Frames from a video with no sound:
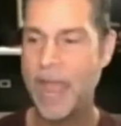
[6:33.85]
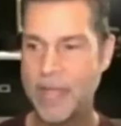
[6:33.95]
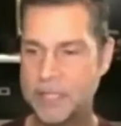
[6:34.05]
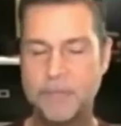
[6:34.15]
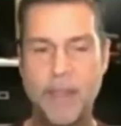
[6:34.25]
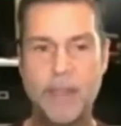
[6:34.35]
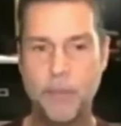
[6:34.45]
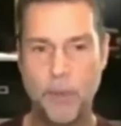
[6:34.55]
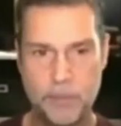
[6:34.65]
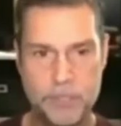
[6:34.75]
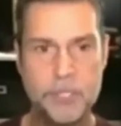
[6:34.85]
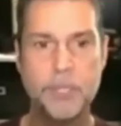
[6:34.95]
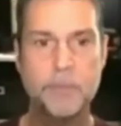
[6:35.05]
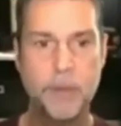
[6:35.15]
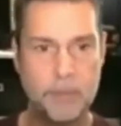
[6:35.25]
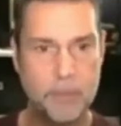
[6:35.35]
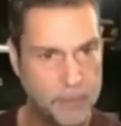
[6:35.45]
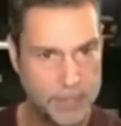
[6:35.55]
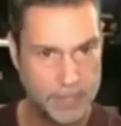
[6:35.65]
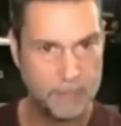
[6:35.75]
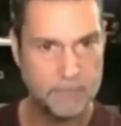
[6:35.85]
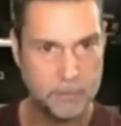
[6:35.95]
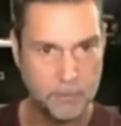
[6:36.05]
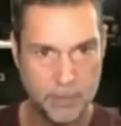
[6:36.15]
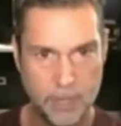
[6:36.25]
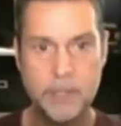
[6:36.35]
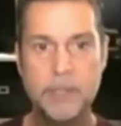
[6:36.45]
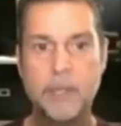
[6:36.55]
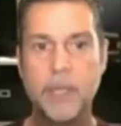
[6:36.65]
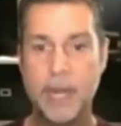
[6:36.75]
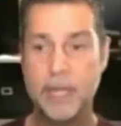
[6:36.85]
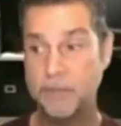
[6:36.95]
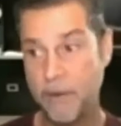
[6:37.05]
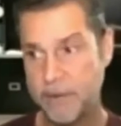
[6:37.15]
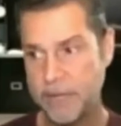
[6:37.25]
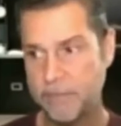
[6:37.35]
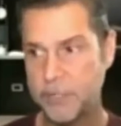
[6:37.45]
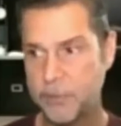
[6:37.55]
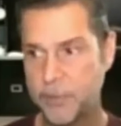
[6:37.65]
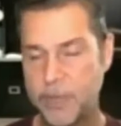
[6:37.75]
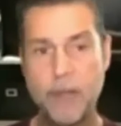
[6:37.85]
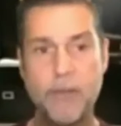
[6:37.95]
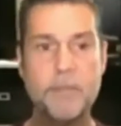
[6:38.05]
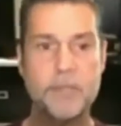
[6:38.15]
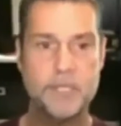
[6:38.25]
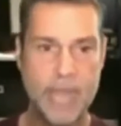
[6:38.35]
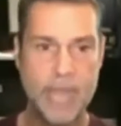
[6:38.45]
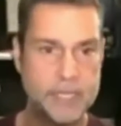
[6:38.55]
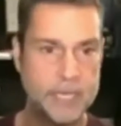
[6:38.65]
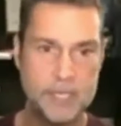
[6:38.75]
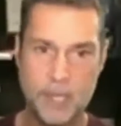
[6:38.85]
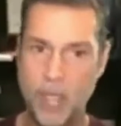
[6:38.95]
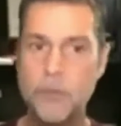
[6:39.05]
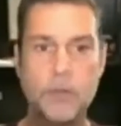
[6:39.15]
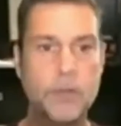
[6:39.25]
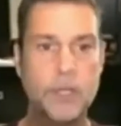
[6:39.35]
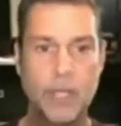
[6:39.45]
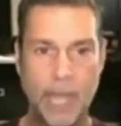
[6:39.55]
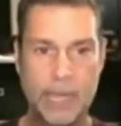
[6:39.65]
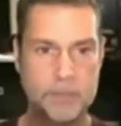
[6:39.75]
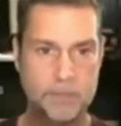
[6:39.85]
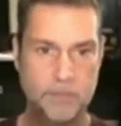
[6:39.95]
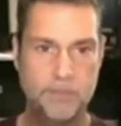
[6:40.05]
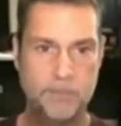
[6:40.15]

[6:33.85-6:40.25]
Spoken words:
has its value proposition and people are pretty comfortable with it. And it's very different to Ethereum. It stands in its own, and it's